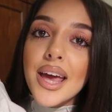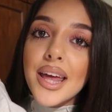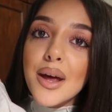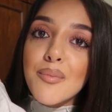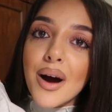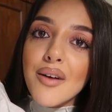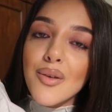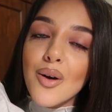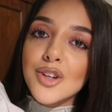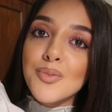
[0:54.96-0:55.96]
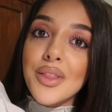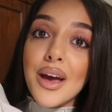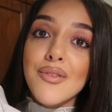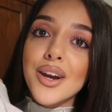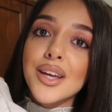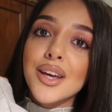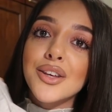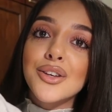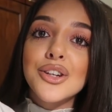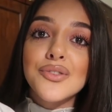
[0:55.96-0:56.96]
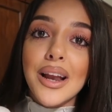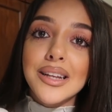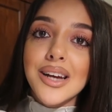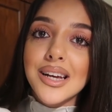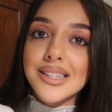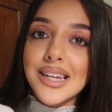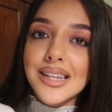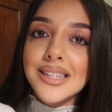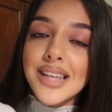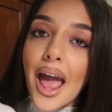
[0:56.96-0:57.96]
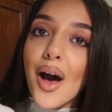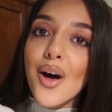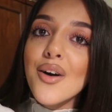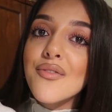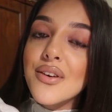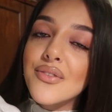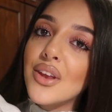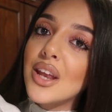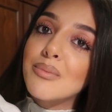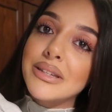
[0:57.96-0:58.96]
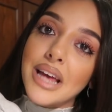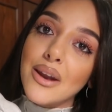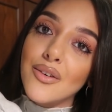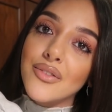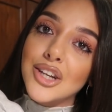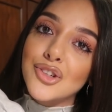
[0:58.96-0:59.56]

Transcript: in my vlogs, but they're running a huge Valentine's Day sale, 15% off their